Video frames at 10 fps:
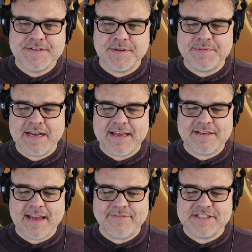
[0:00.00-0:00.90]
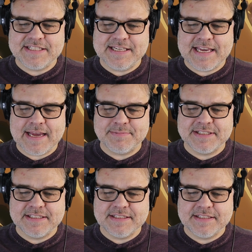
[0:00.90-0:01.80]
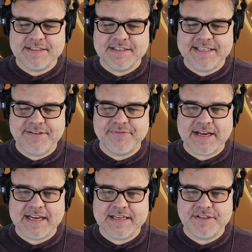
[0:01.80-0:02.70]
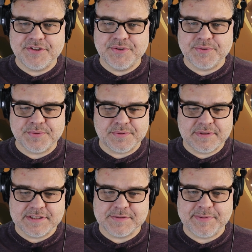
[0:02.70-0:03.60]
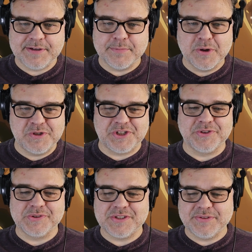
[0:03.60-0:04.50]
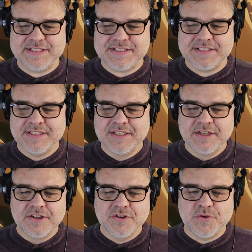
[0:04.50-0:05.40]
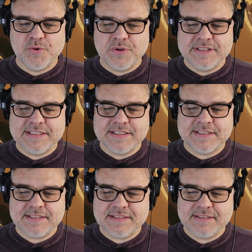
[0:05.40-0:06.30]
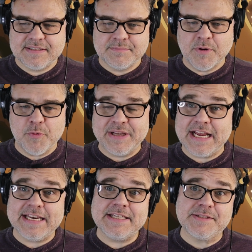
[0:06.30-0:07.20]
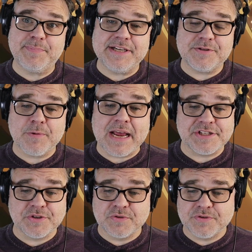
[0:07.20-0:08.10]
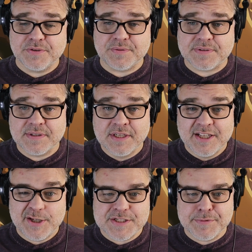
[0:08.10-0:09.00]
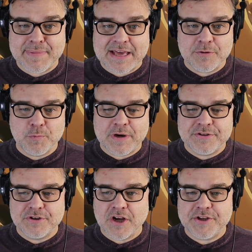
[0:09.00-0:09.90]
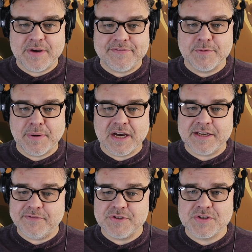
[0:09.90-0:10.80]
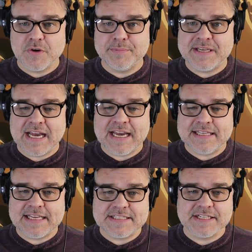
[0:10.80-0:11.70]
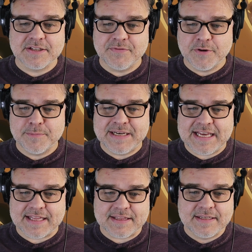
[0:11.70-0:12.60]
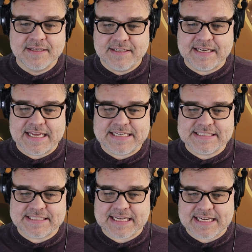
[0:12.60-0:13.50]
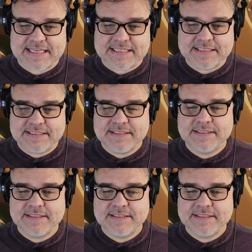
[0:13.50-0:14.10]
Something I haven't seen Captain Levi do is be emotional. So he's cool in the moment. And he speaks rational truth. Doesn't matter whether or not you have the body. If you saw him die, that's a confirmed death. Dead is dead.